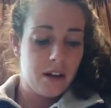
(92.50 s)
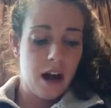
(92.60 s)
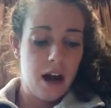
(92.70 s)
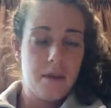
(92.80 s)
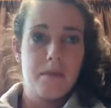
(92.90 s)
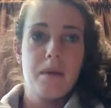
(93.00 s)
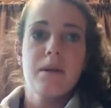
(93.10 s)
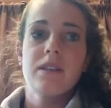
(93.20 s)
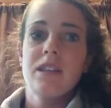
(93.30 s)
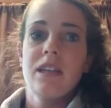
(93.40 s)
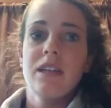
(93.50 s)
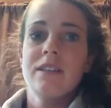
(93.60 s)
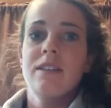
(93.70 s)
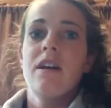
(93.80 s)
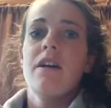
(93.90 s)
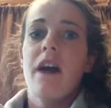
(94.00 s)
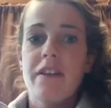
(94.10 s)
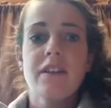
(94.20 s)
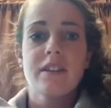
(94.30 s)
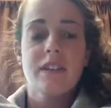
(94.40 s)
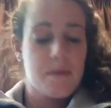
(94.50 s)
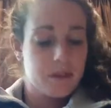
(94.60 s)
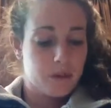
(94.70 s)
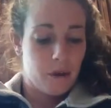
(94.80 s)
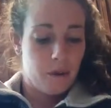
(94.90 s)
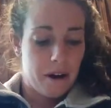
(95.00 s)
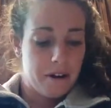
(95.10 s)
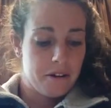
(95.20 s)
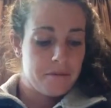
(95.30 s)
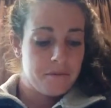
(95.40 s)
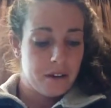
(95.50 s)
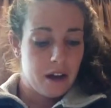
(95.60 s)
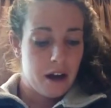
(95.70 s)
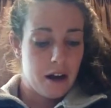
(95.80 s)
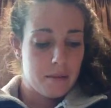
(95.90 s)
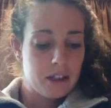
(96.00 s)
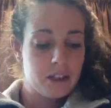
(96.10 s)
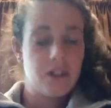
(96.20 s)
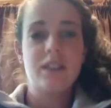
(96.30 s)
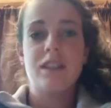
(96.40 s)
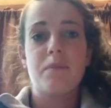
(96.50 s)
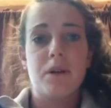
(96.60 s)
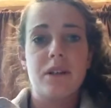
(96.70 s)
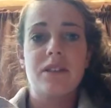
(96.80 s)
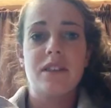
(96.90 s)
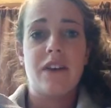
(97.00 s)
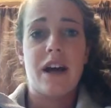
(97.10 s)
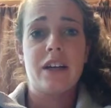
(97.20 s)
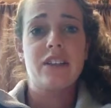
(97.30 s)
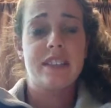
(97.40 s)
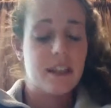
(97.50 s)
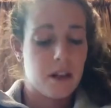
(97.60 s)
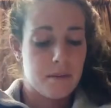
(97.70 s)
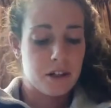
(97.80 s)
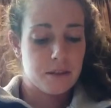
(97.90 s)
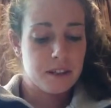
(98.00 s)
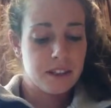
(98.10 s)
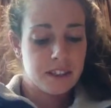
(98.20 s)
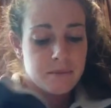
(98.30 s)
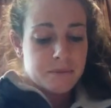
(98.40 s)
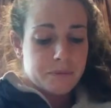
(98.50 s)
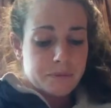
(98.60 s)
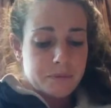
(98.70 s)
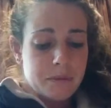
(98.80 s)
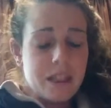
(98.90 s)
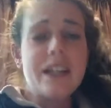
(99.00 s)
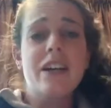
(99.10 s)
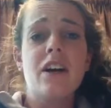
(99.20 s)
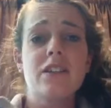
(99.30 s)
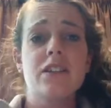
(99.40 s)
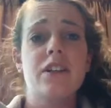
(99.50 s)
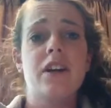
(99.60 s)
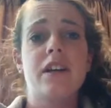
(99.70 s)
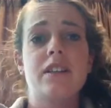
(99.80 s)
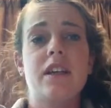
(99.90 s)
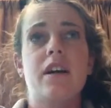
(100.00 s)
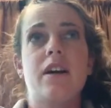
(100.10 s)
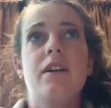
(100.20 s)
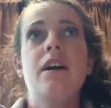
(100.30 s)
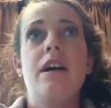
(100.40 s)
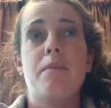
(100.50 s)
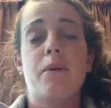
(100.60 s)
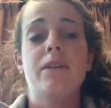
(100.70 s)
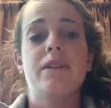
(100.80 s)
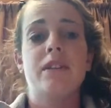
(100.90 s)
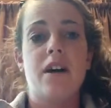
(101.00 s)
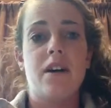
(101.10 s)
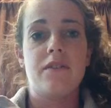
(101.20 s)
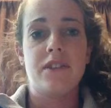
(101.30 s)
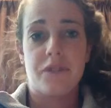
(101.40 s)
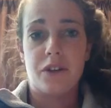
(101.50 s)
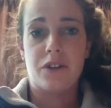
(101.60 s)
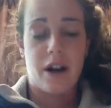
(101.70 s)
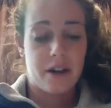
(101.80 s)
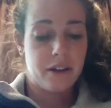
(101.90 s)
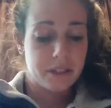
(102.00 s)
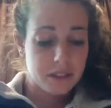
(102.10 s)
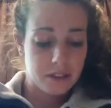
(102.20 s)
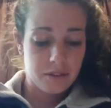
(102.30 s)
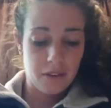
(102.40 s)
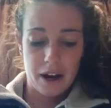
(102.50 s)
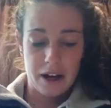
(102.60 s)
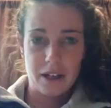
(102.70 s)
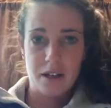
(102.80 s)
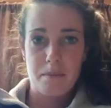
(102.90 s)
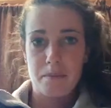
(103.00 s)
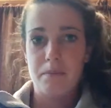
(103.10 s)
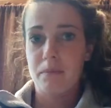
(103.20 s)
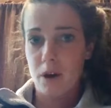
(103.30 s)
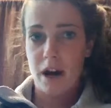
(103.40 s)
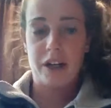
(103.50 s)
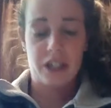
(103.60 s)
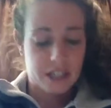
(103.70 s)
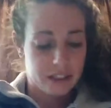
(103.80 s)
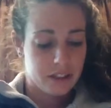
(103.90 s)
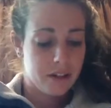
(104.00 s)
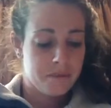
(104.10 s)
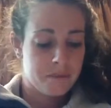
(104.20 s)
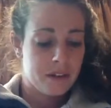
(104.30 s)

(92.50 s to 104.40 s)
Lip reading: Number 6, I think this lab was worthwhile. It showed us the importance of accuracy in our measurements, and it also showed us the importance of different trials to find a more accurate answer.